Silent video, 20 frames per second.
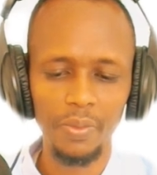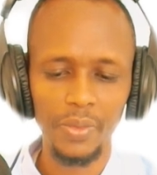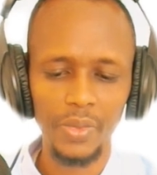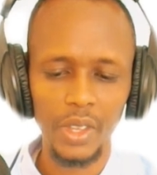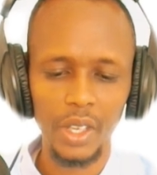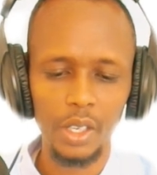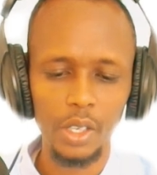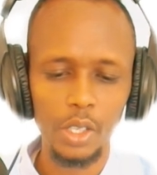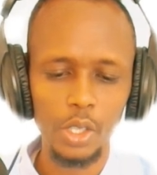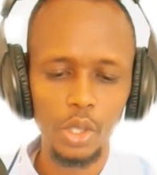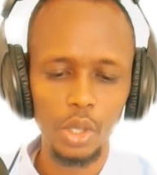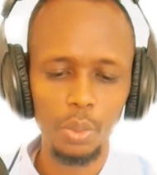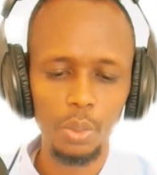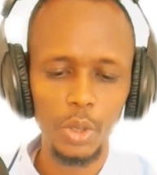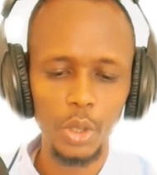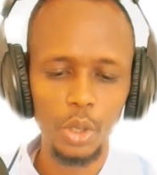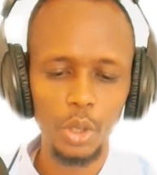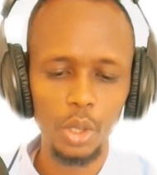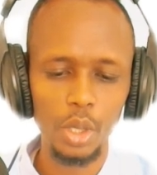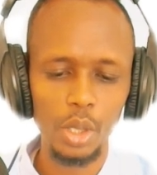
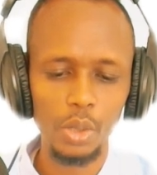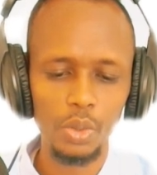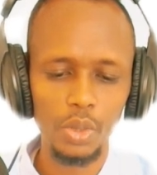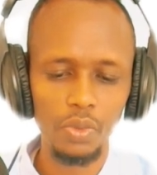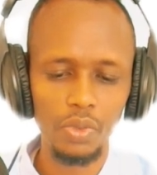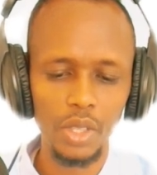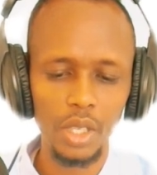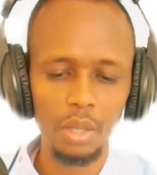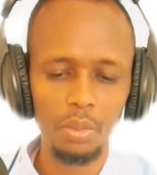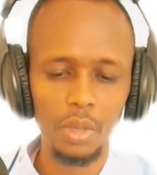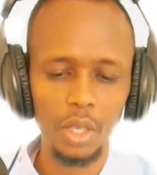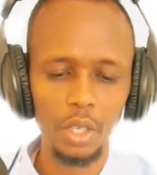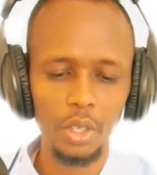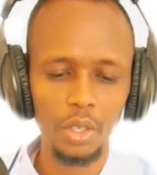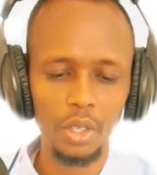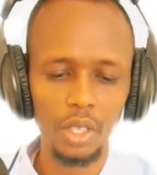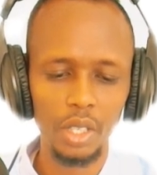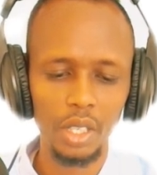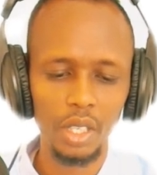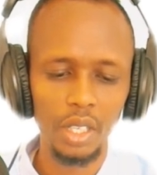Distribution is 15
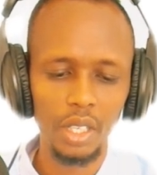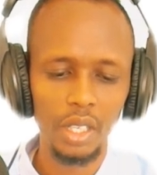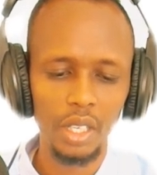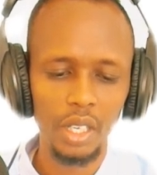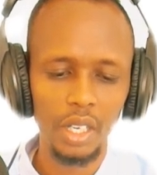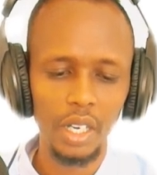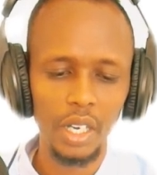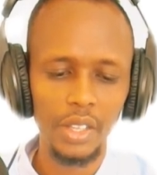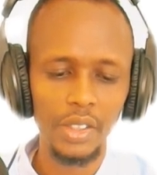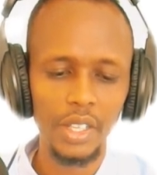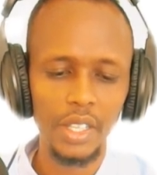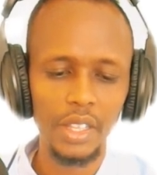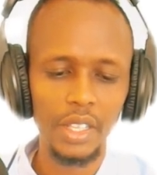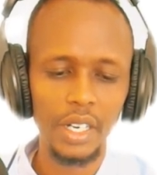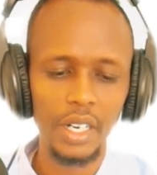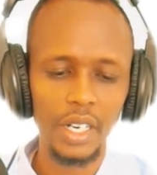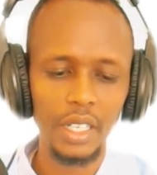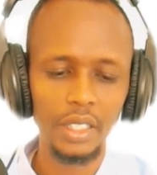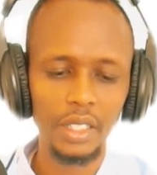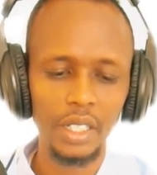million. And then the
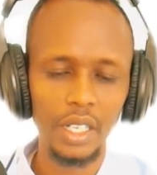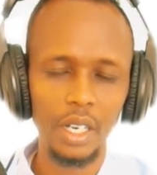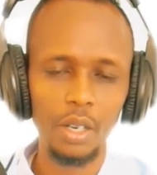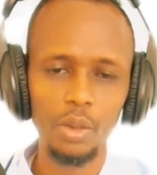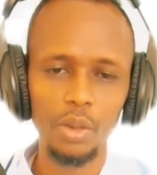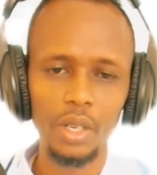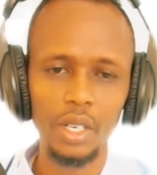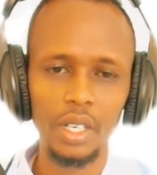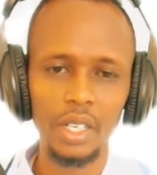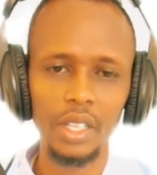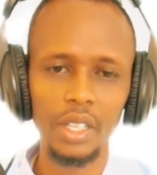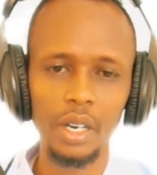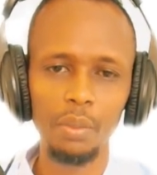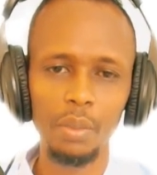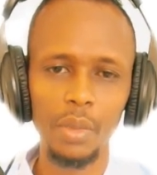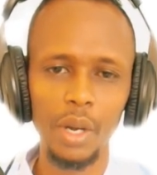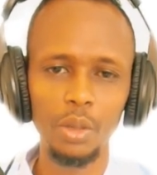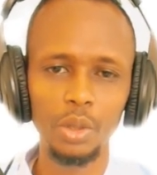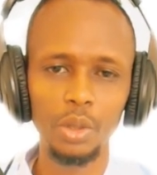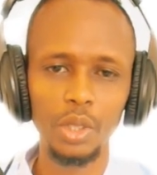write down, the
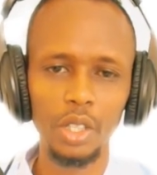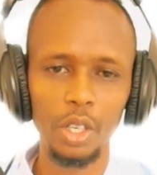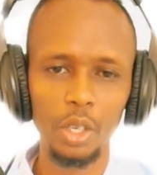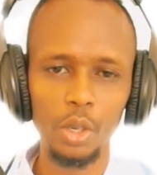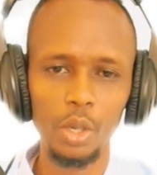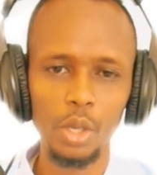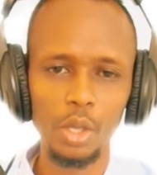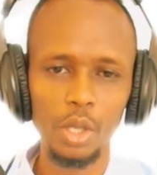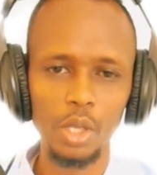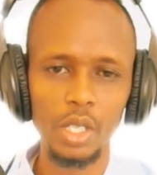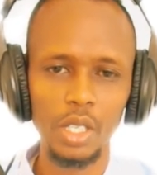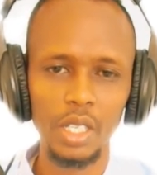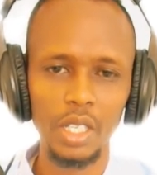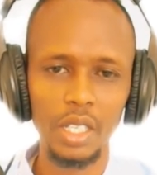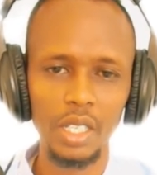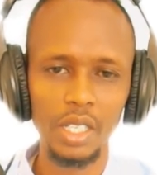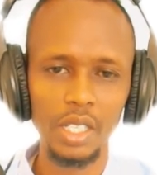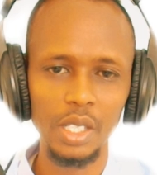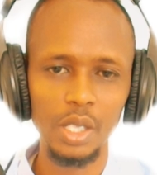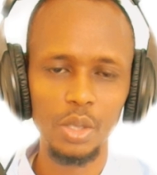amount, the loss
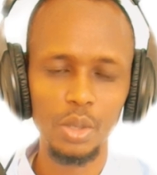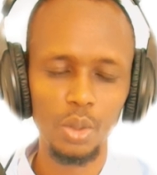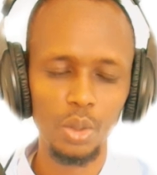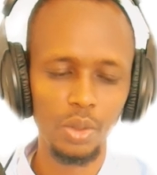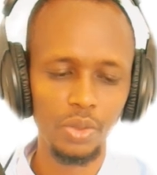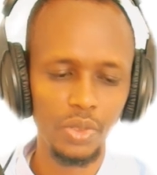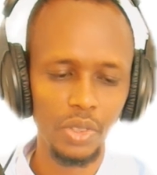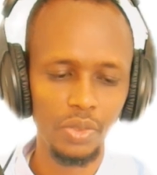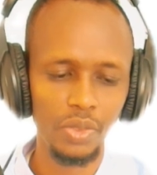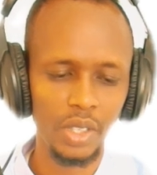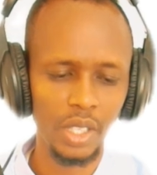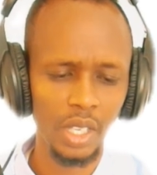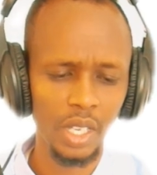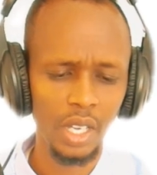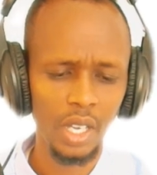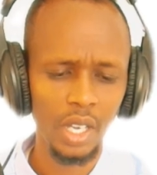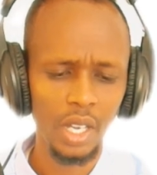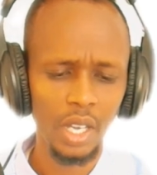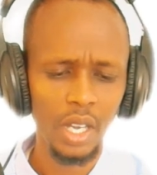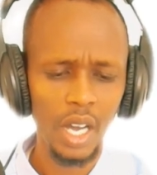is 250.
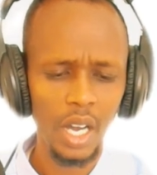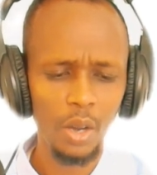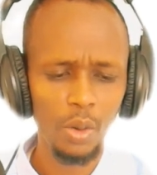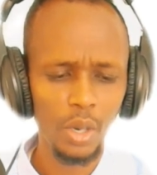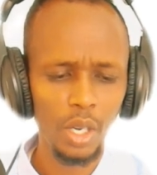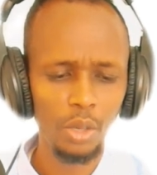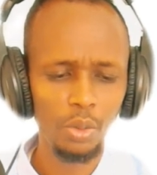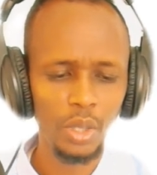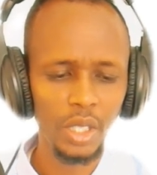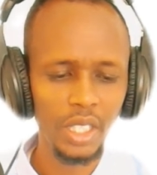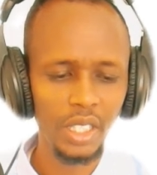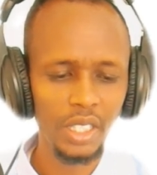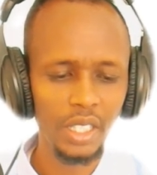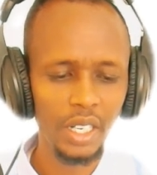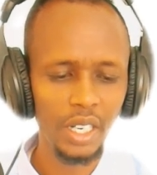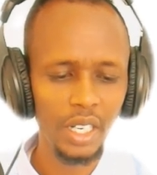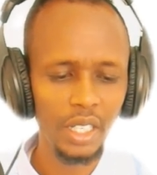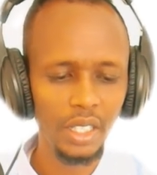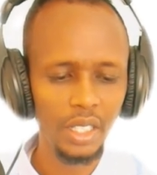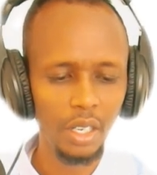How can we get the
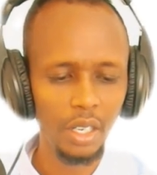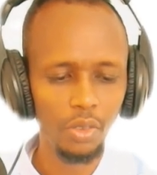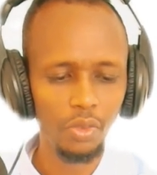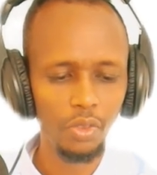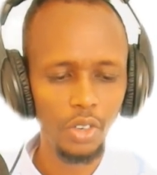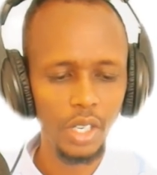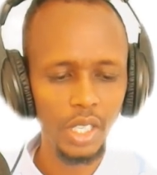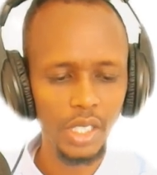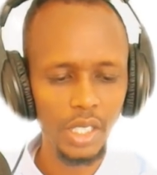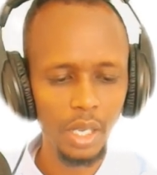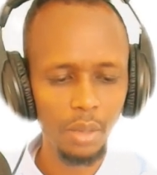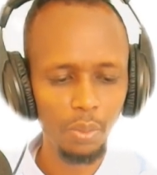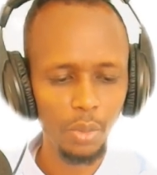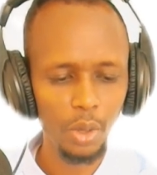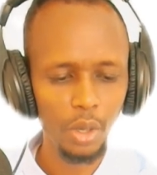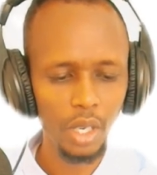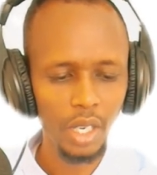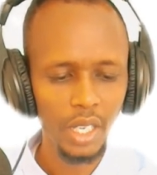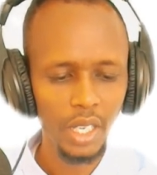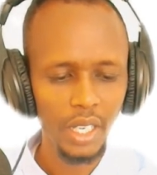write down? For
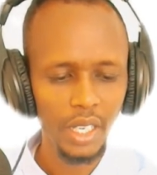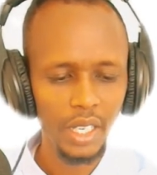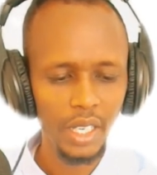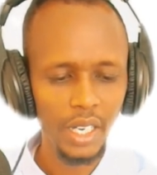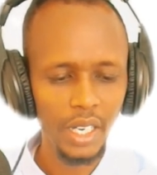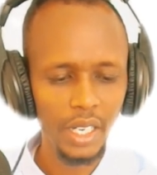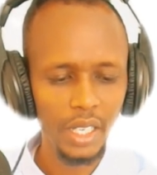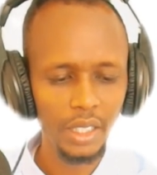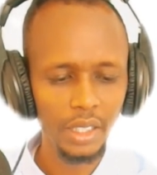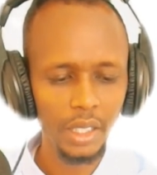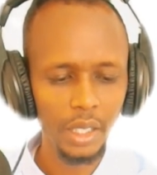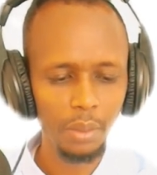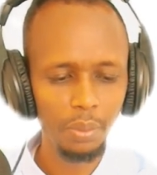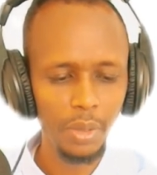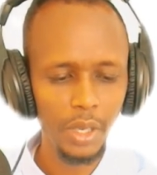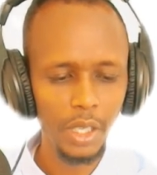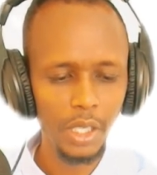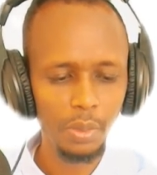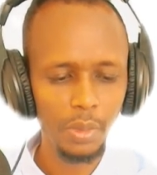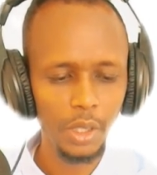example, current
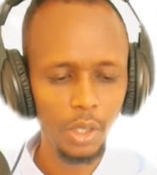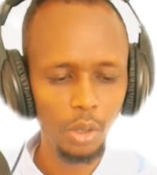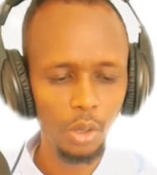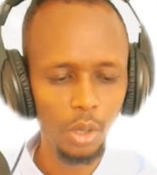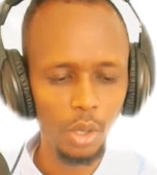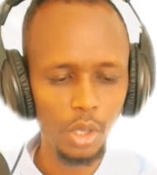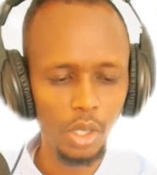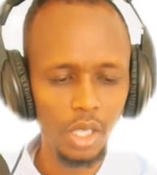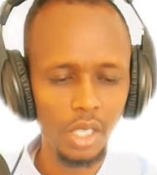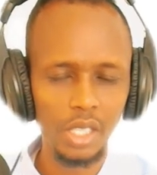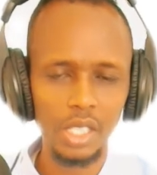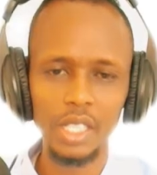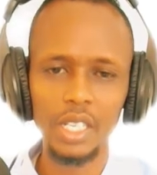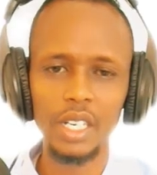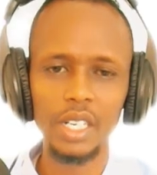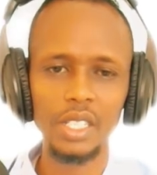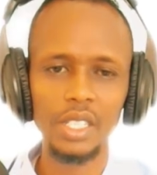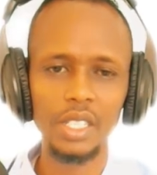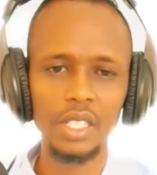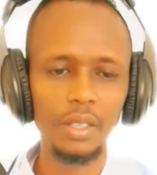replacement cost,
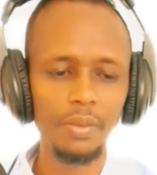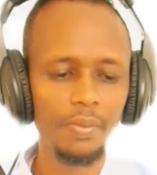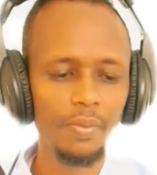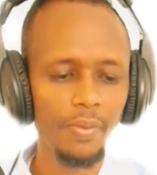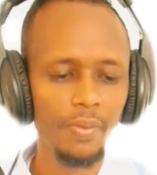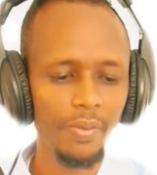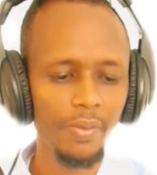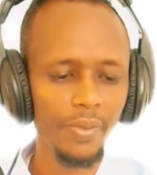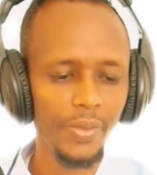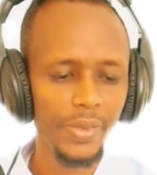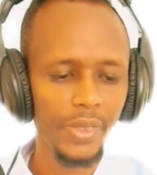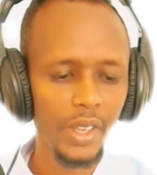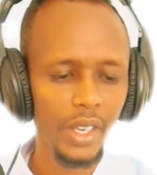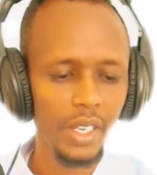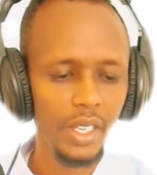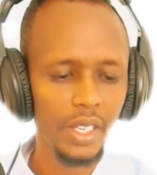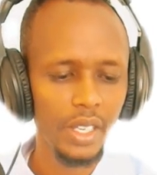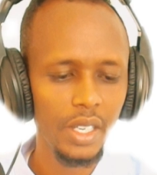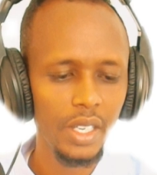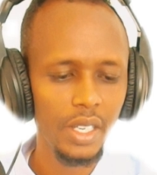CRC,
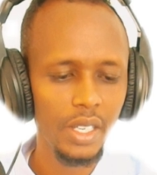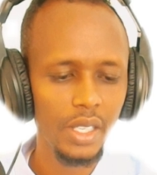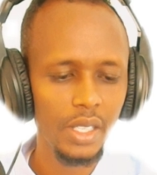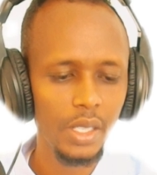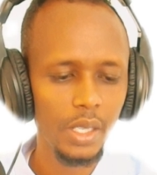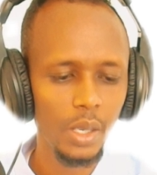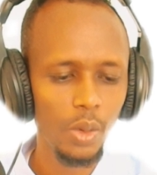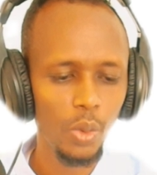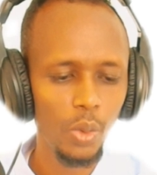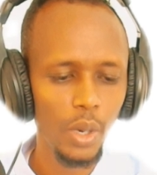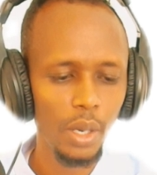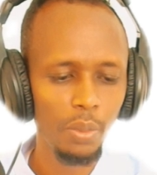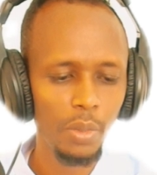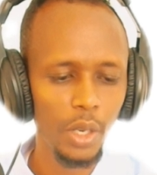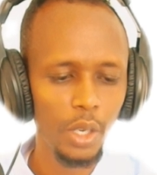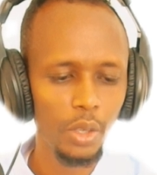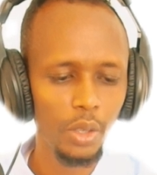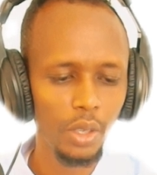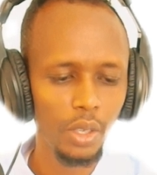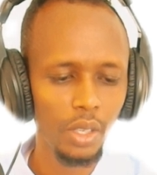is 1
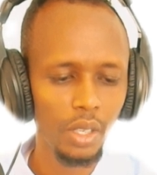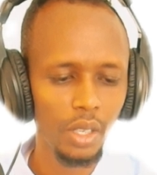million.